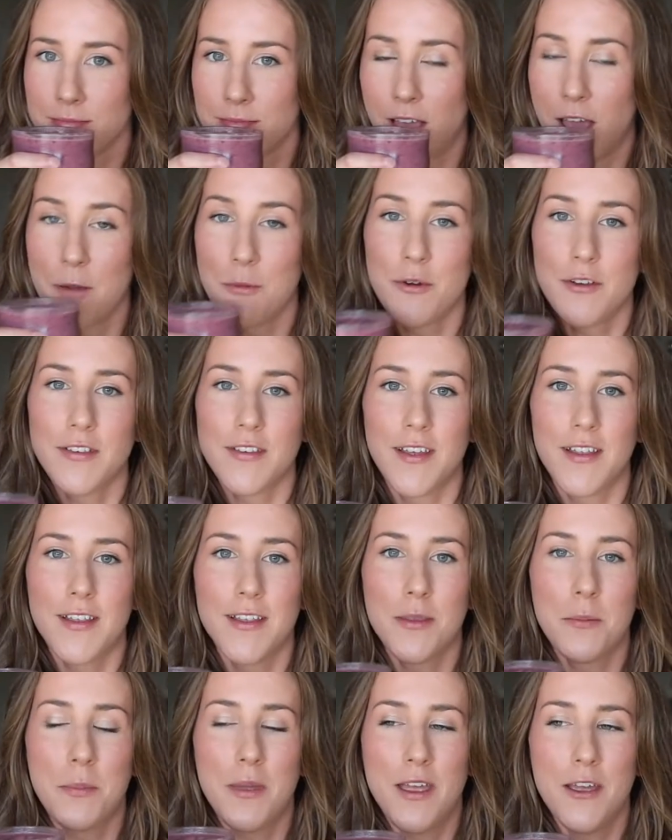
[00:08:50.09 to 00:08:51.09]
I will say that
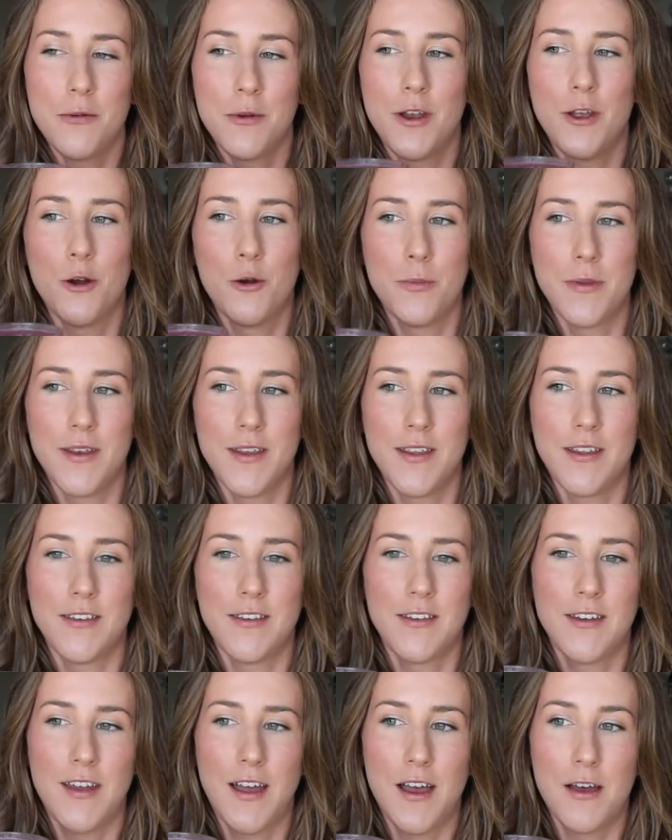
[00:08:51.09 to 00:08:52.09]
the bag when I opened it
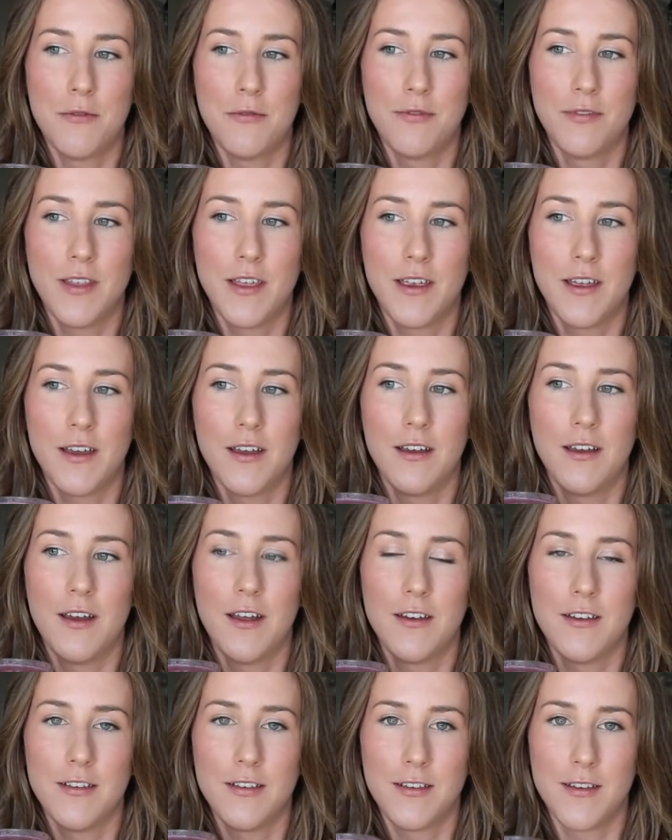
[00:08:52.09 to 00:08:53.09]
did have like
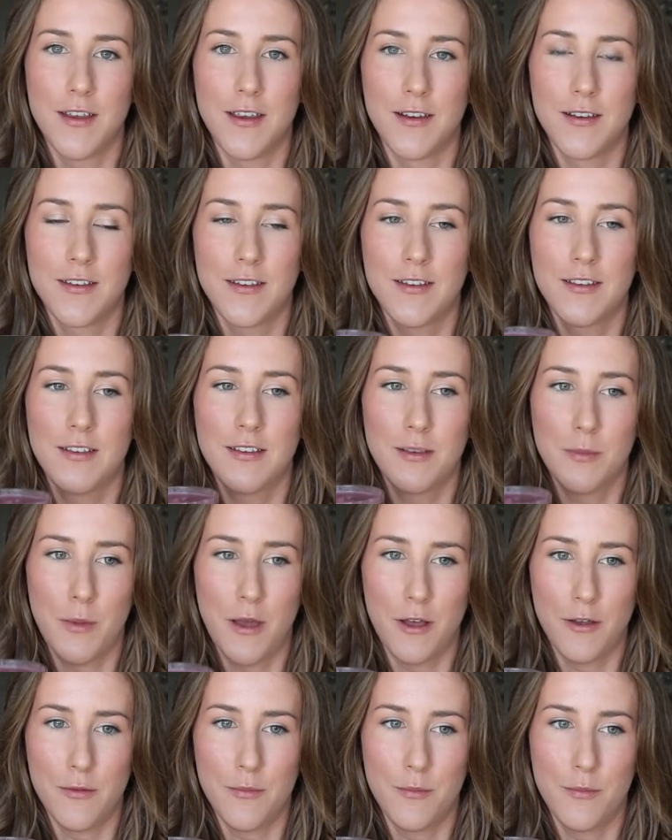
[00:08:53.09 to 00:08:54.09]
a distinct
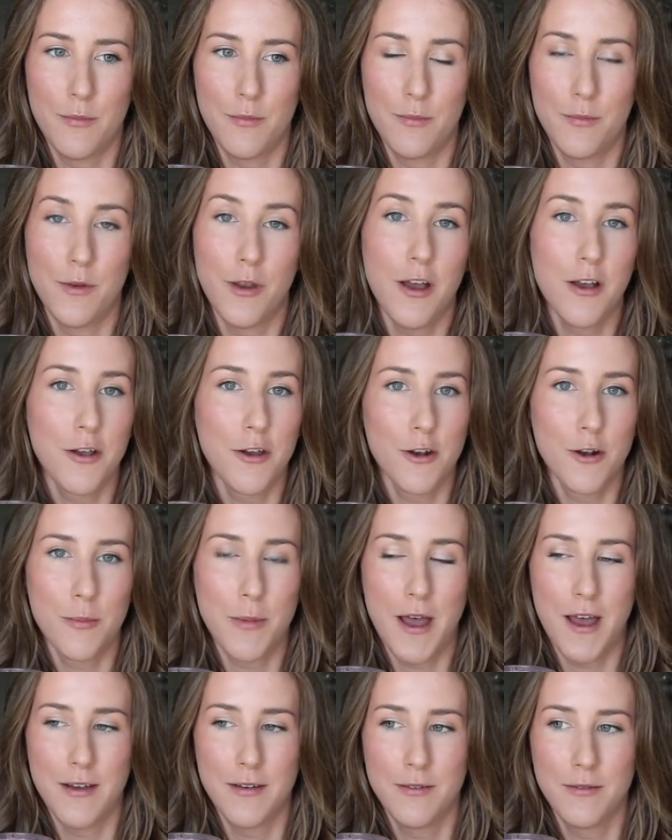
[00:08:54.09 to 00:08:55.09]
smell. Not good or
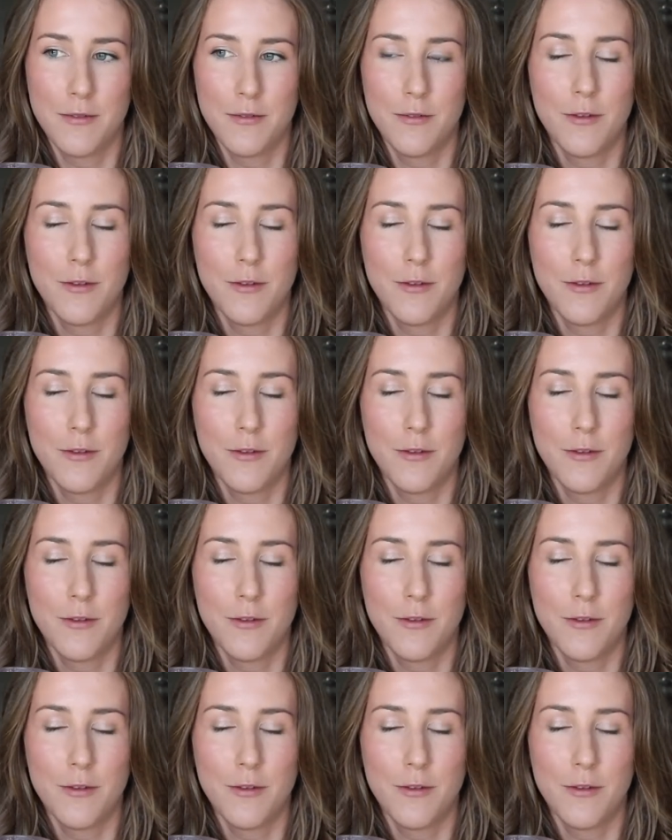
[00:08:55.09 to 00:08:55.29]
bad.